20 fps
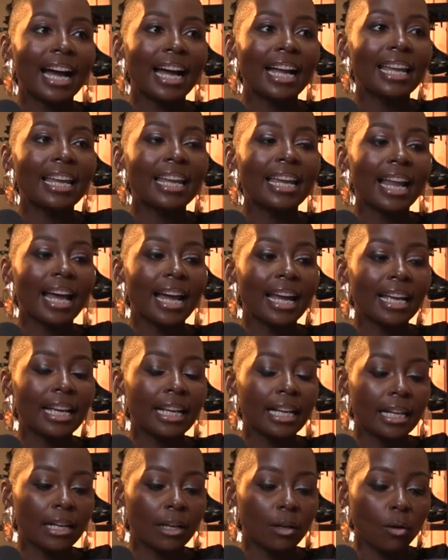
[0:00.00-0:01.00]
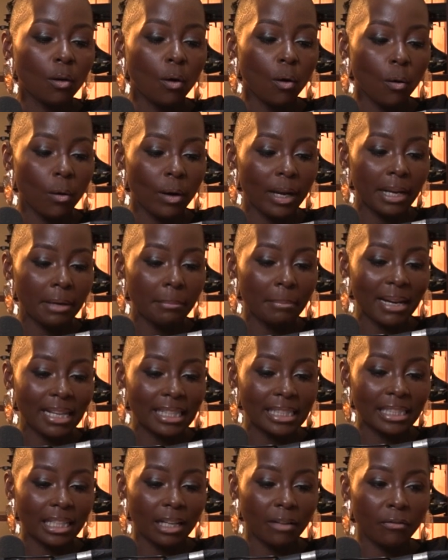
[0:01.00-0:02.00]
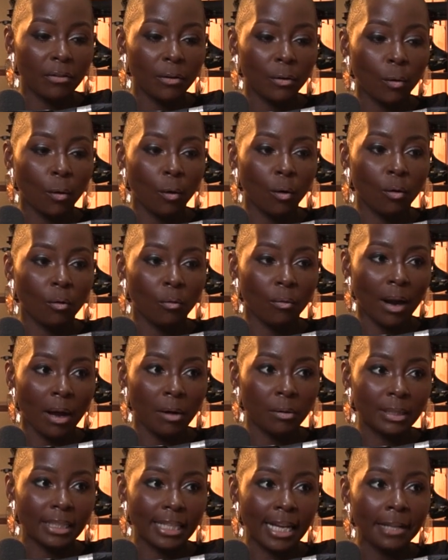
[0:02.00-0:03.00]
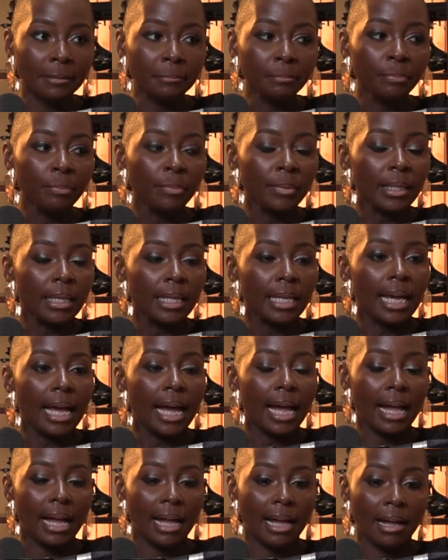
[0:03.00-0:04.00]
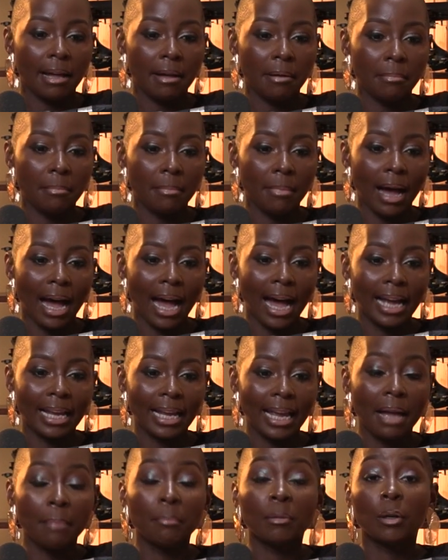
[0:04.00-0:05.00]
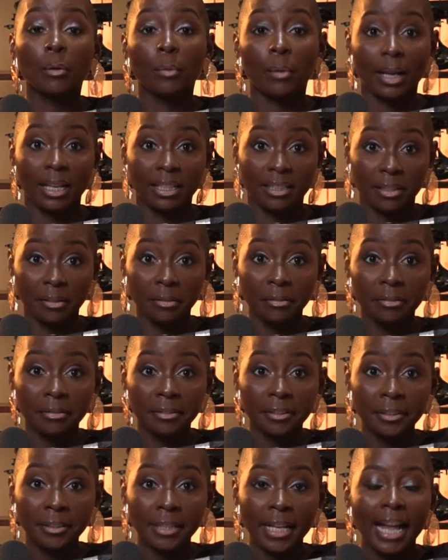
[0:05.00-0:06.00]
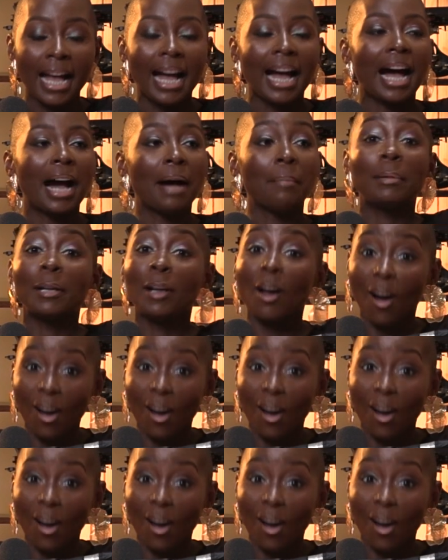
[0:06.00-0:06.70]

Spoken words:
I like calling myself an all-rounder. I am a creative. I'm an